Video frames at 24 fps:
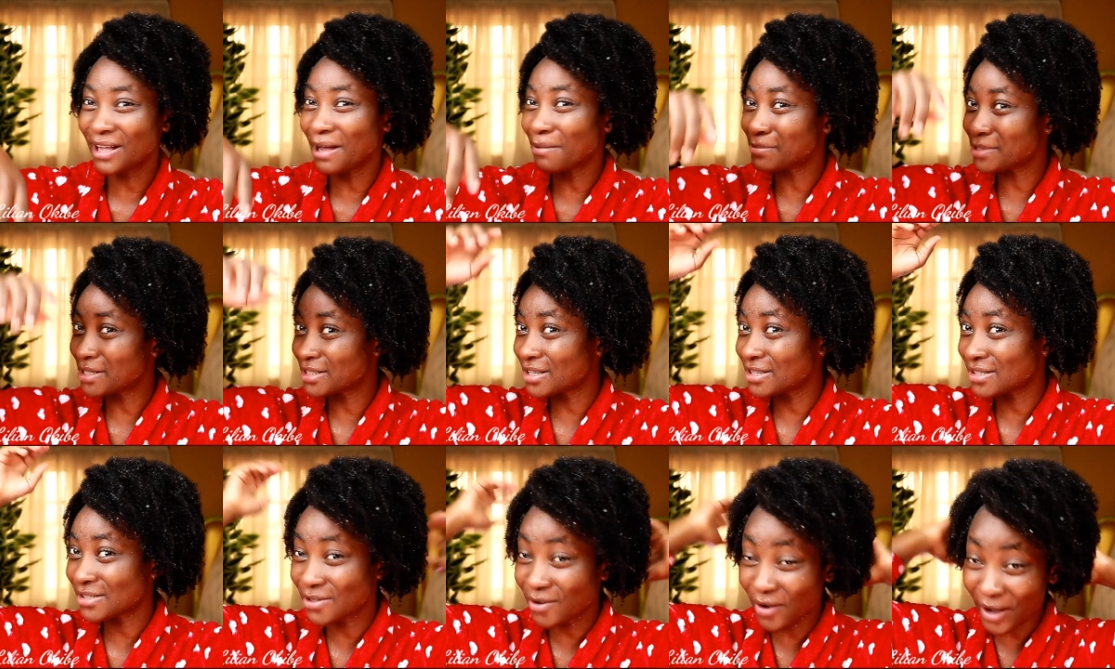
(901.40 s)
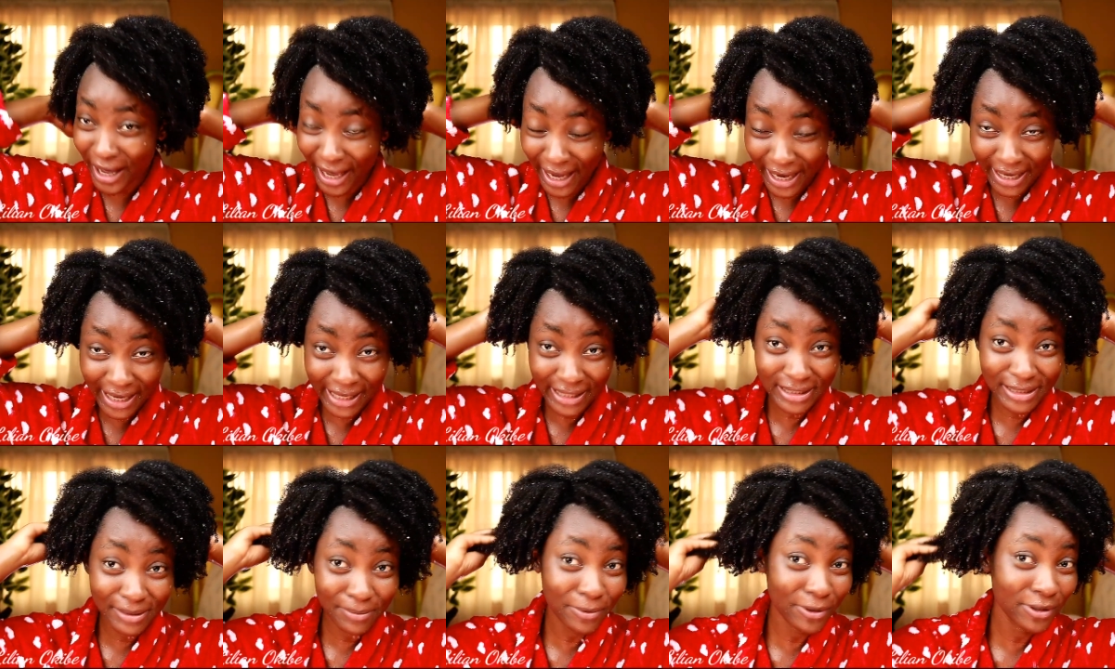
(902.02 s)
now I'm just going to go ahead
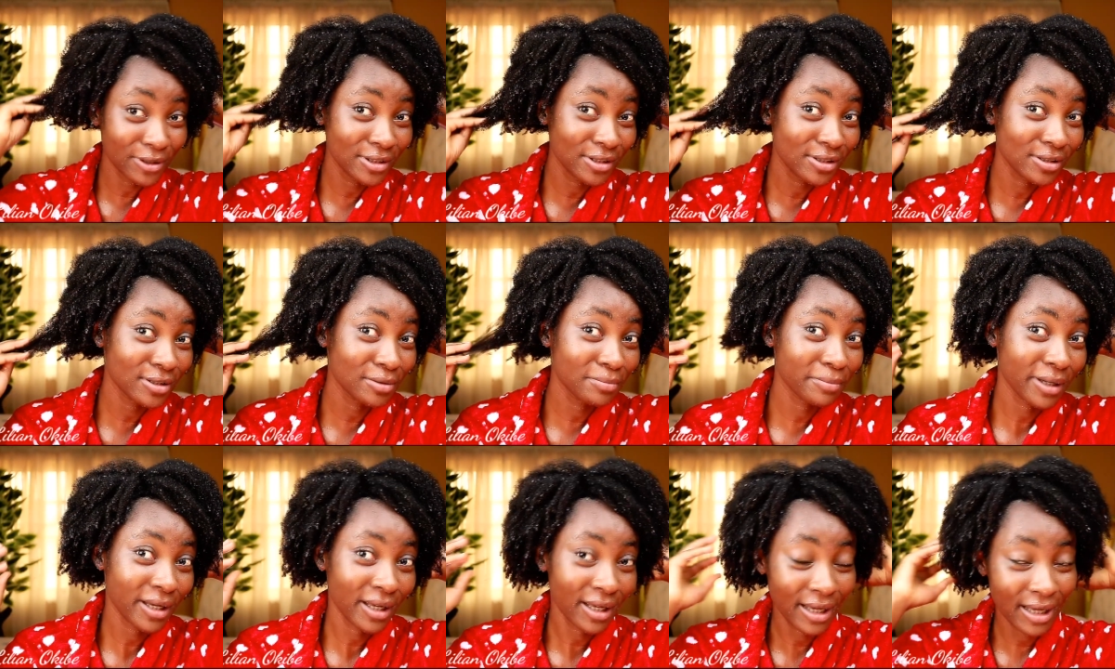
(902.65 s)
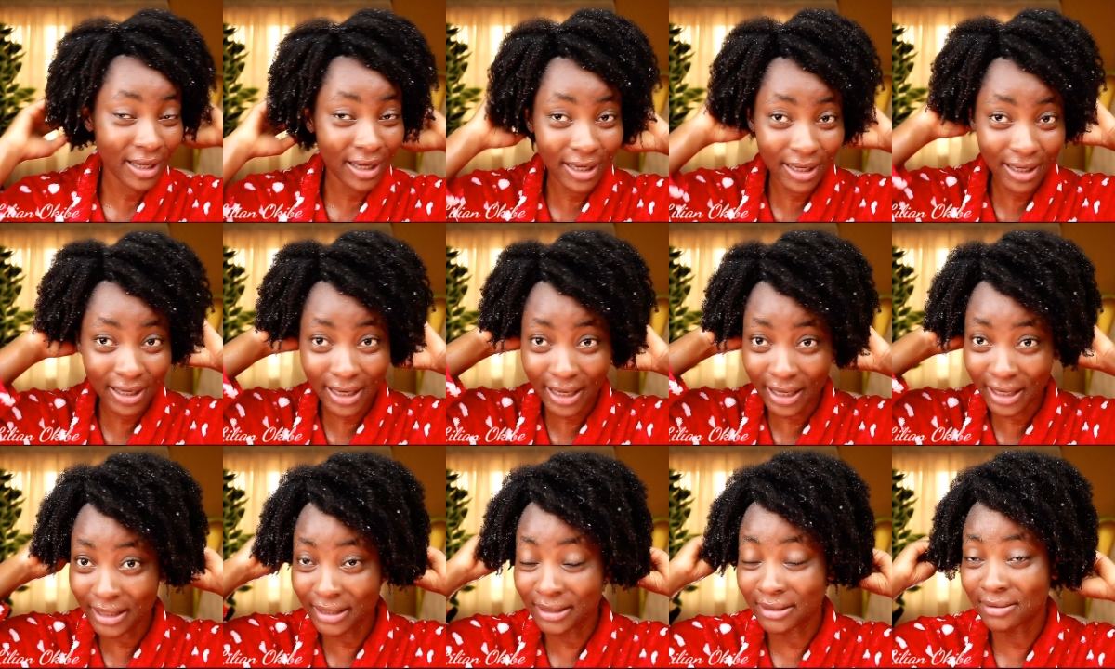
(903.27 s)
and deep condition my hair
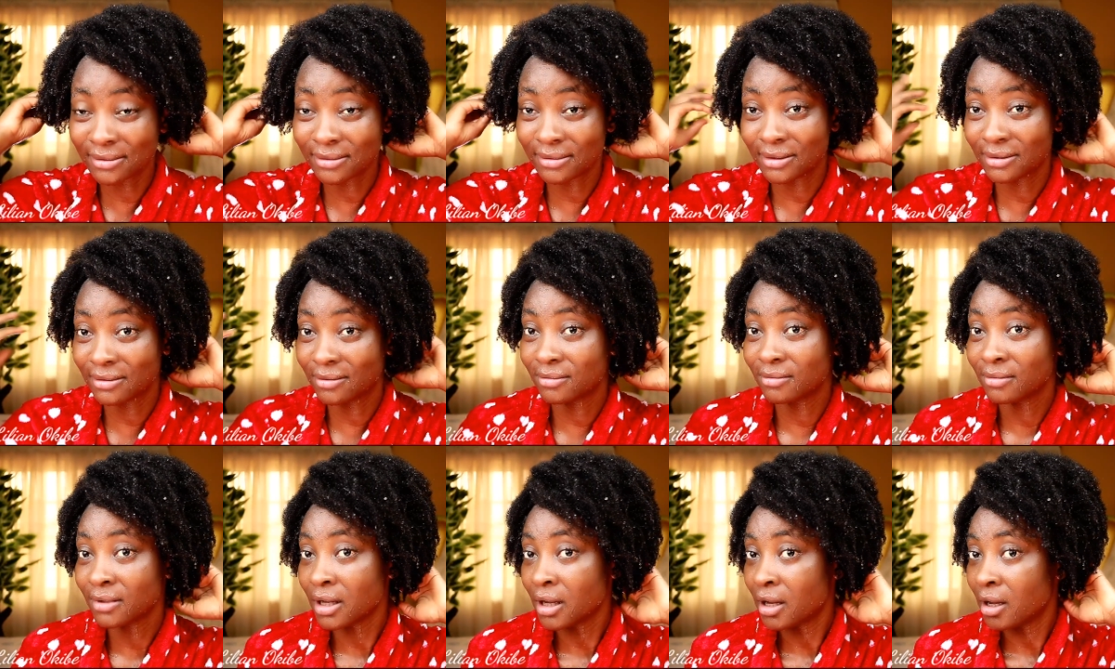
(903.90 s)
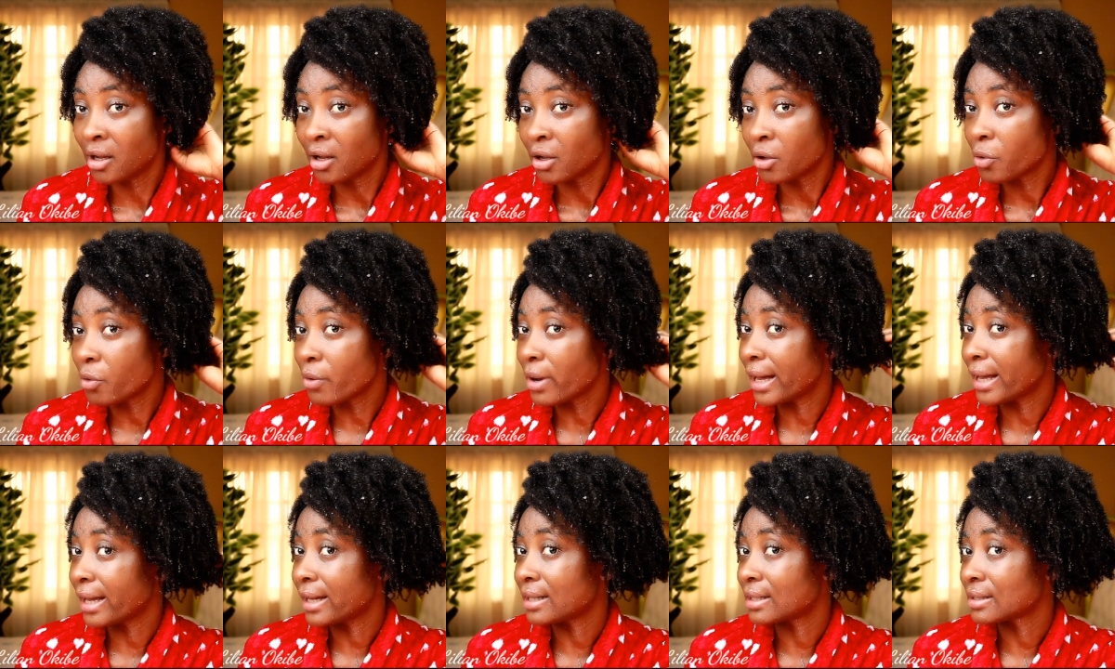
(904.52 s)
and
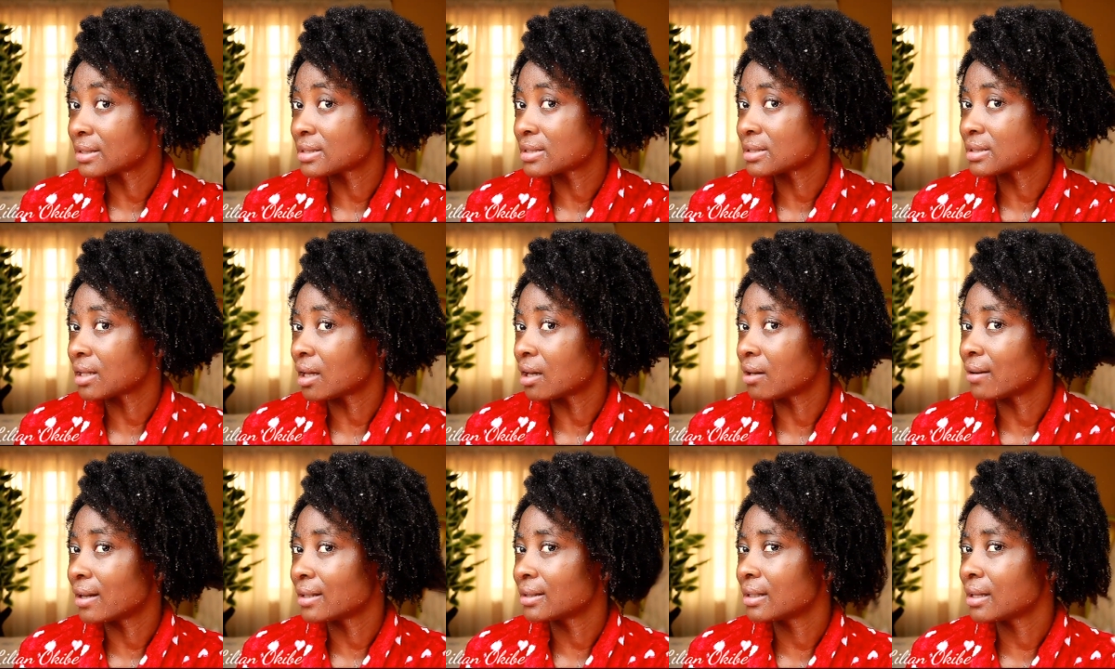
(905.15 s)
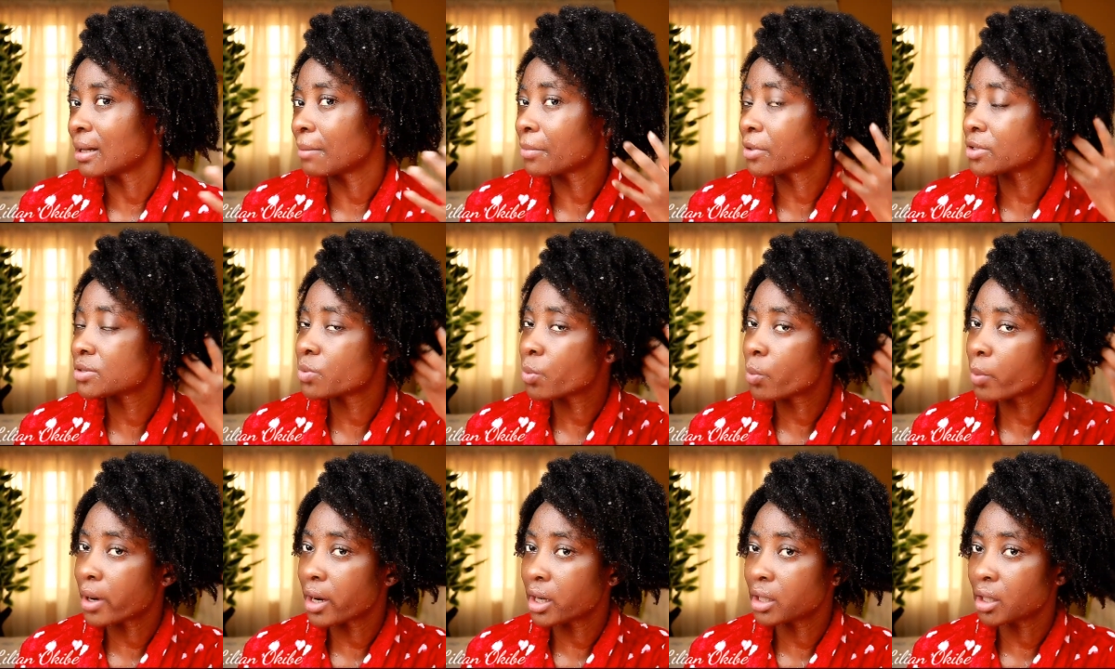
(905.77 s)
go ahead and style. I think I'm going
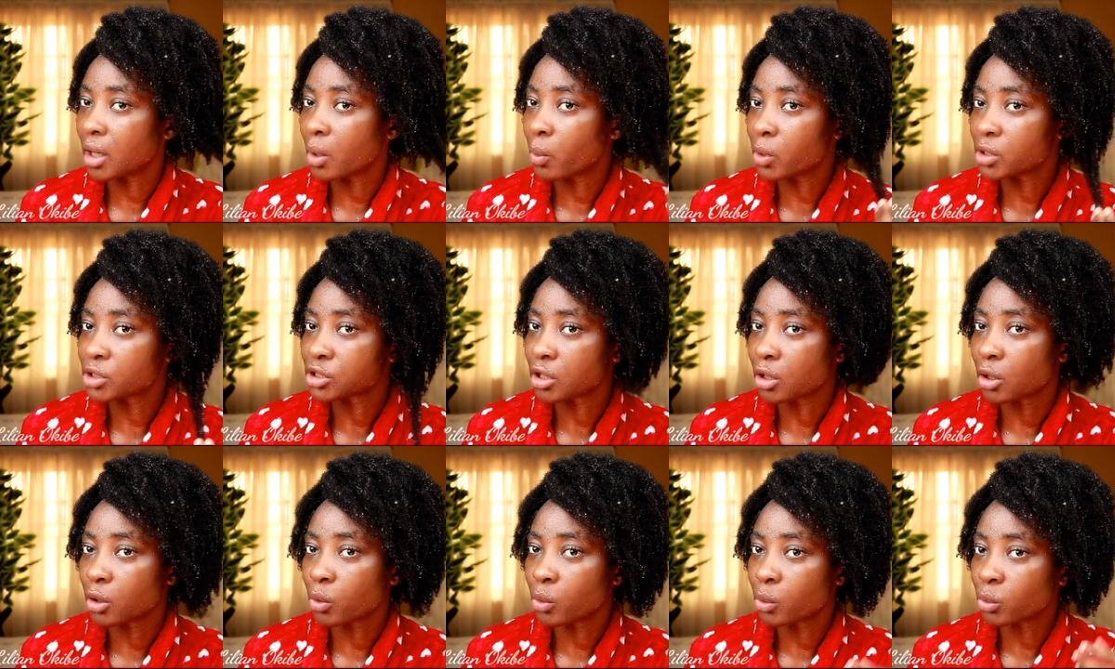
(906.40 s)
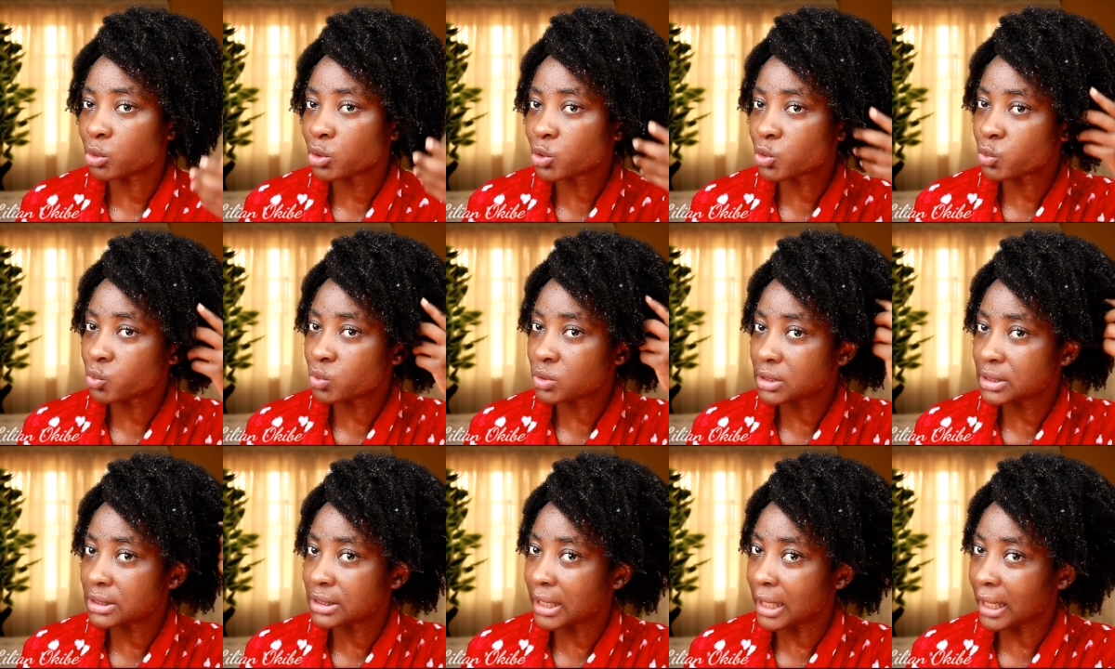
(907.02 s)
to be wearing a wash and go
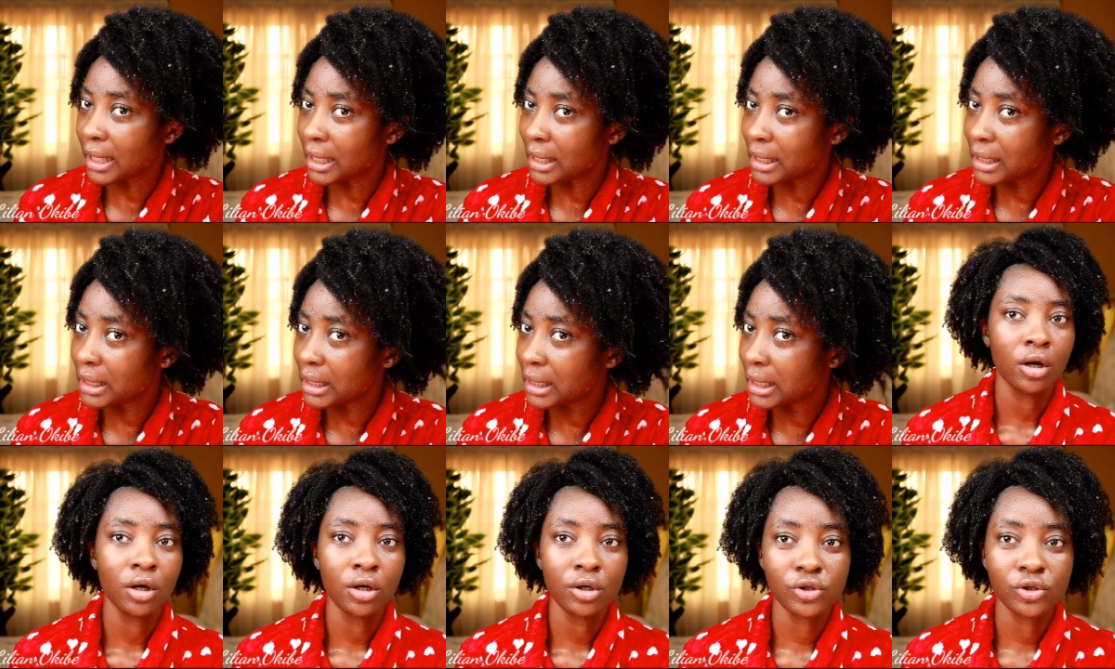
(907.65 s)
today.